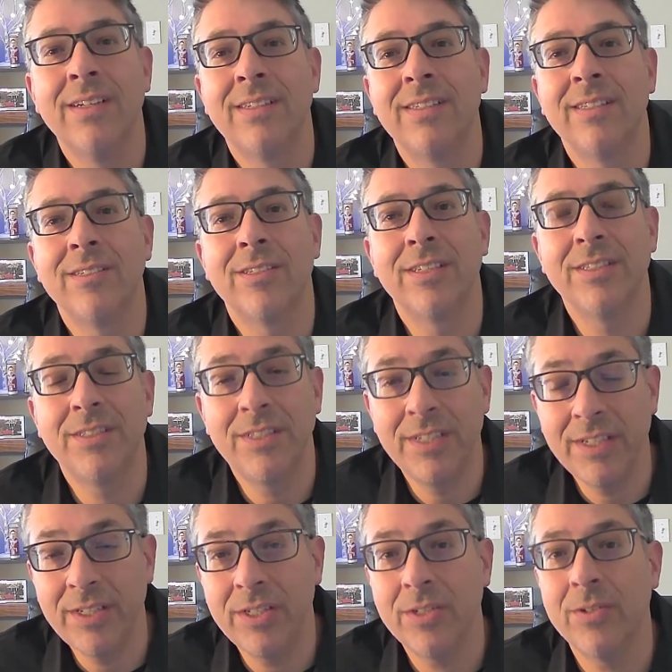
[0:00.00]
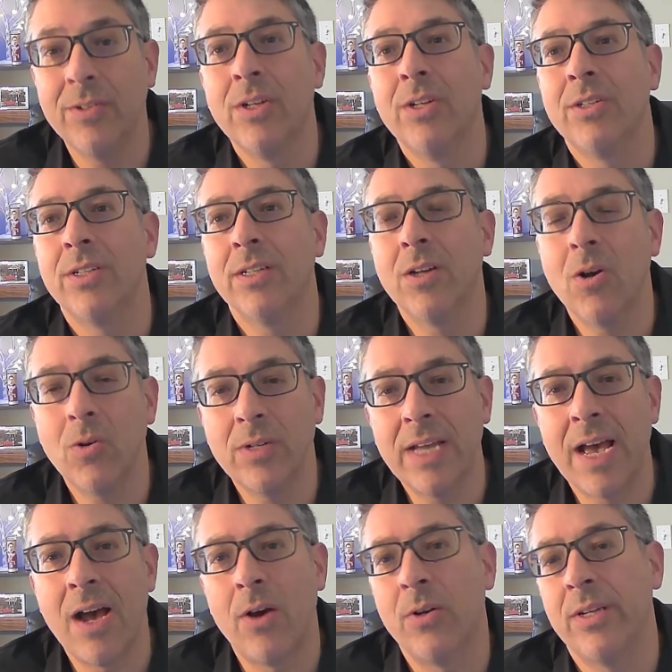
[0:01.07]
to continue to go
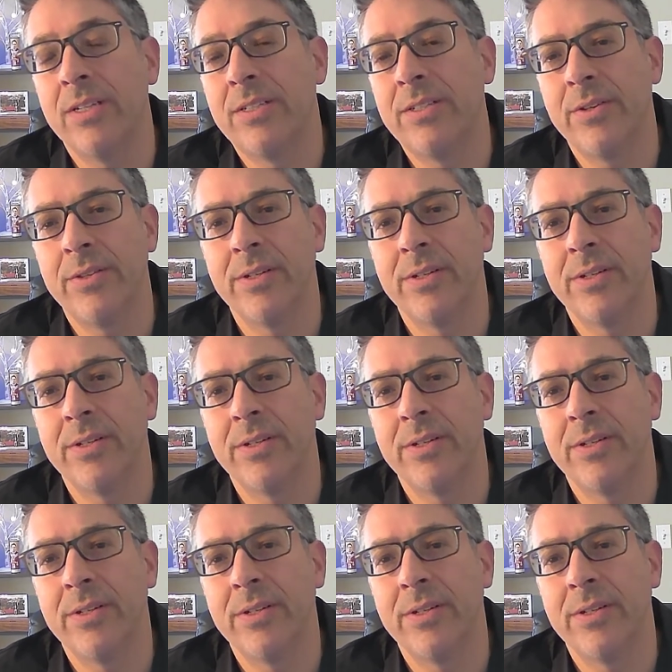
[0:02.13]
down until